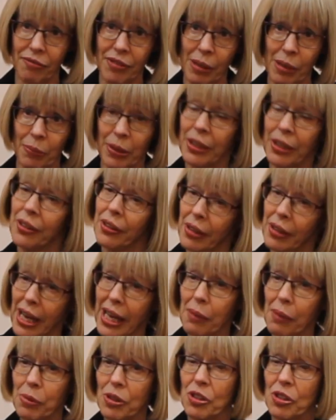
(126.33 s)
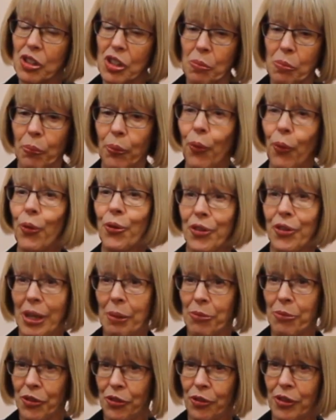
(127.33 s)
family and are able to support
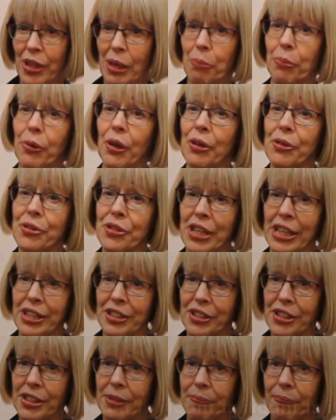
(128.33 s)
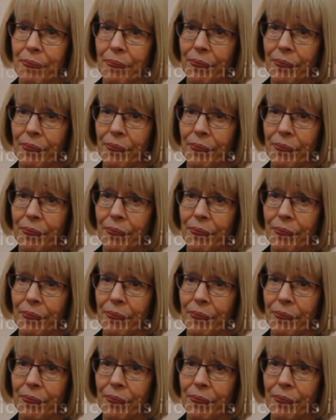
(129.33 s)
them through that process.